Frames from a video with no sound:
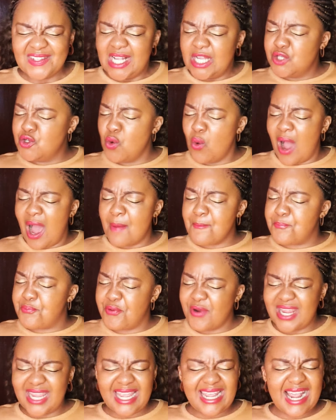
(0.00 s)
you are
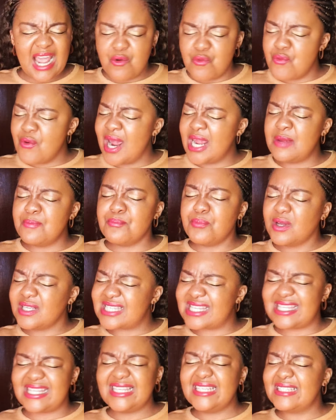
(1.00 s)
bringing a rainbow
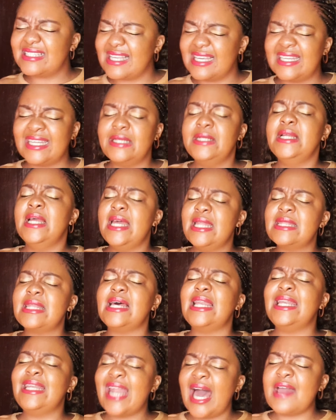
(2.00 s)
season in
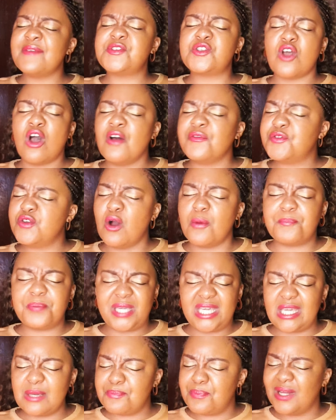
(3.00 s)
the lives of your
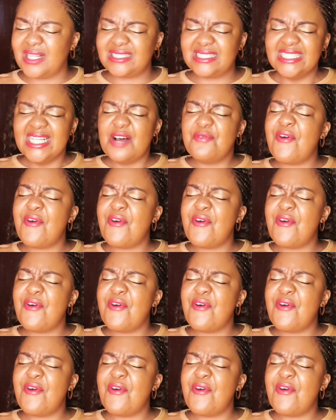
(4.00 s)
people.